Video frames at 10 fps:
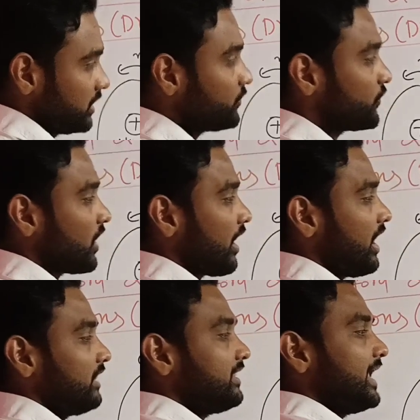If
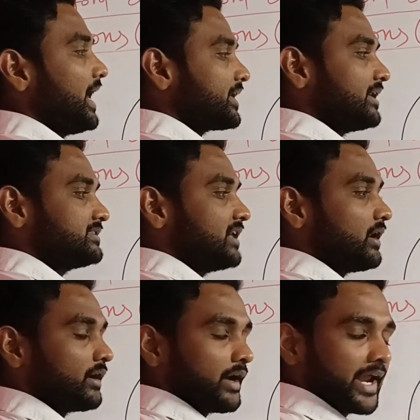all the electrons
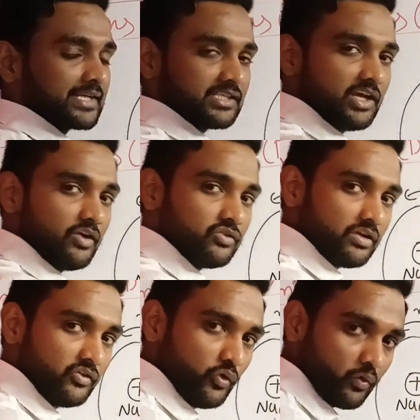are crashing into
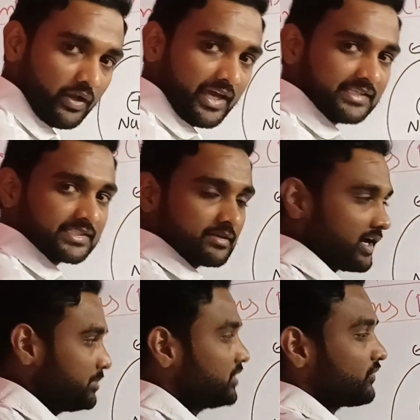the nucleus,
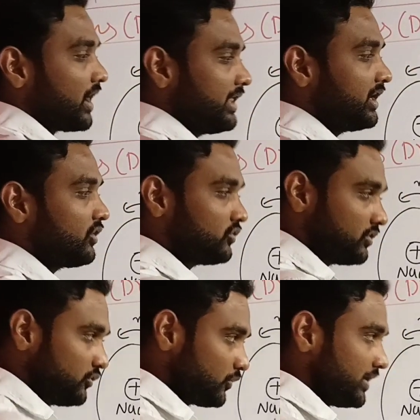falling into
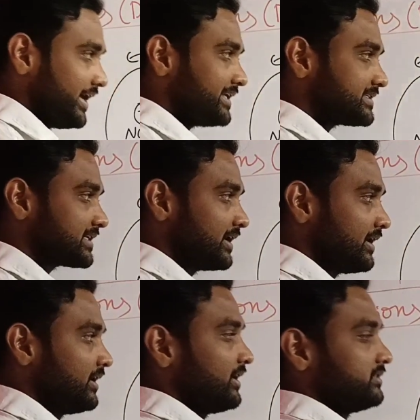the nucleus,
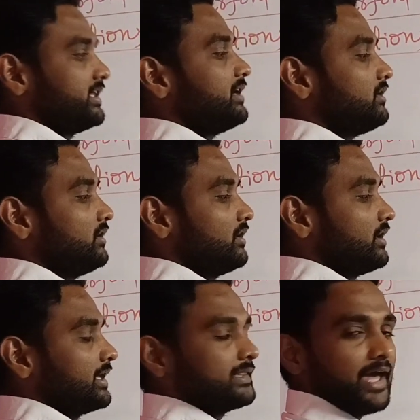then
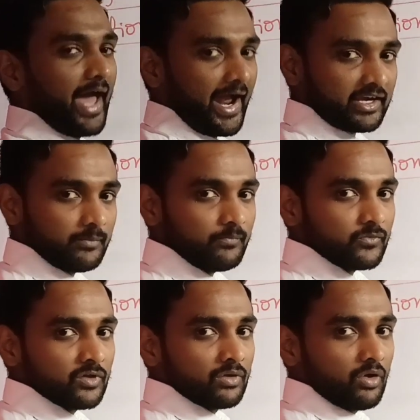in the
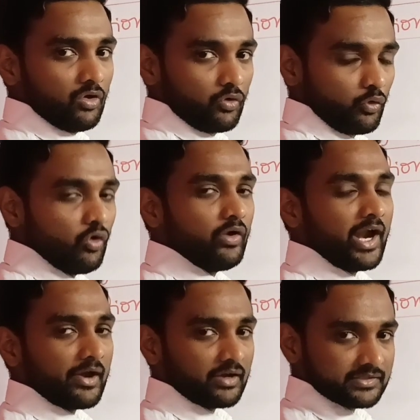atom no
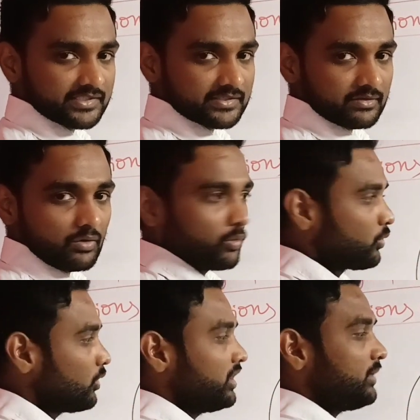electrons,
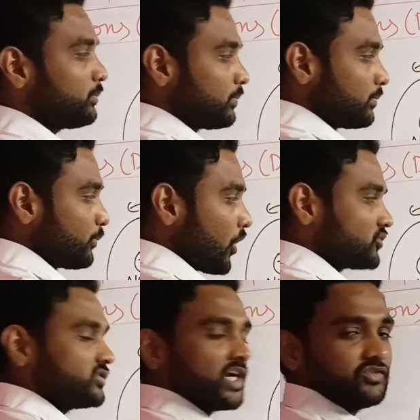only
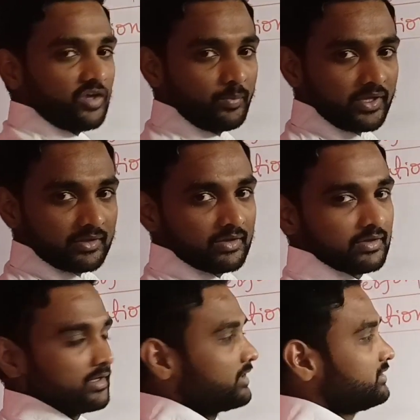positive charge will
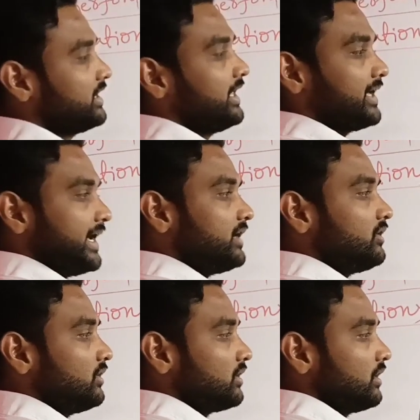be. Then
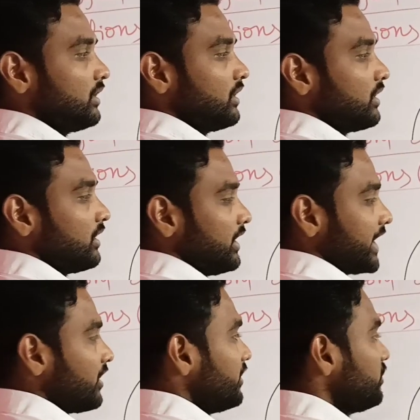again
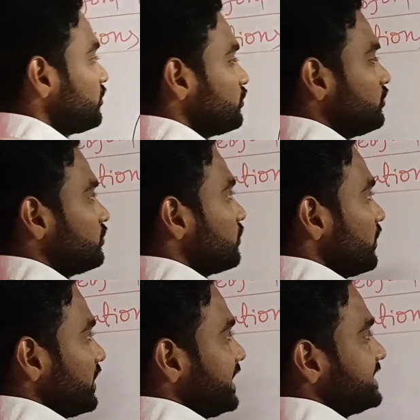according
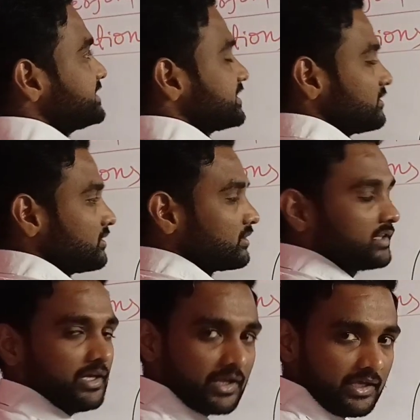to his
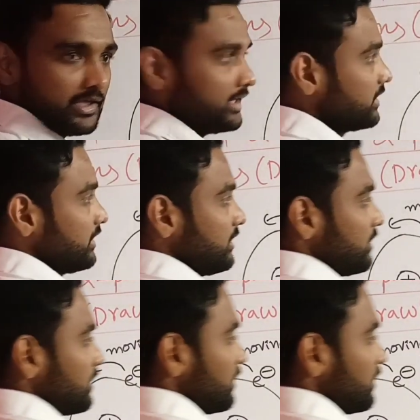theory,